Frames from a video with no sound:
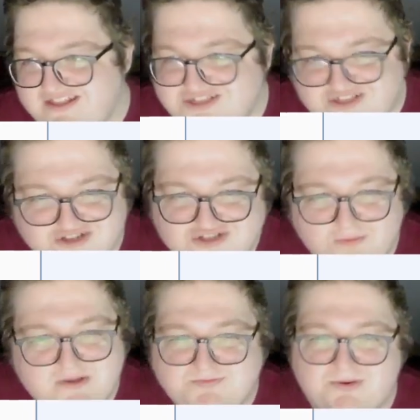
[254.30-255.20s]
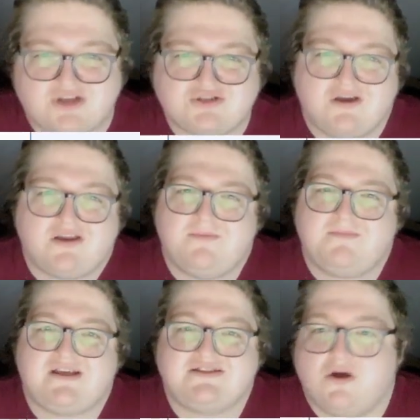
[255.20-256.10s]
there's so much pressure on him
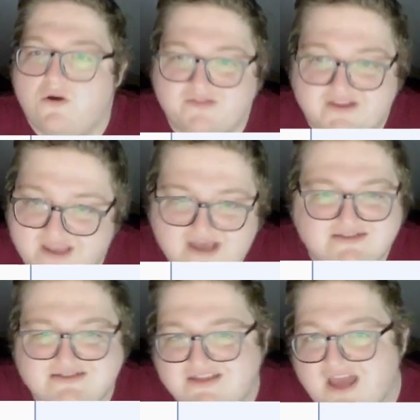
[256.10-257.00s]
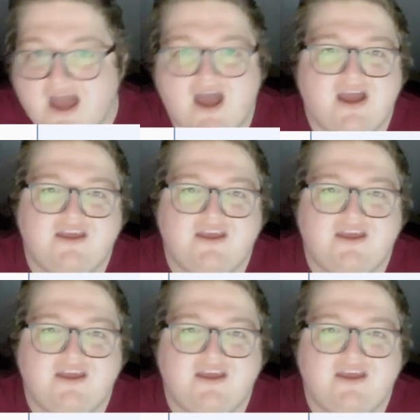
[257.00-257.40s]
as, oh, the next guy,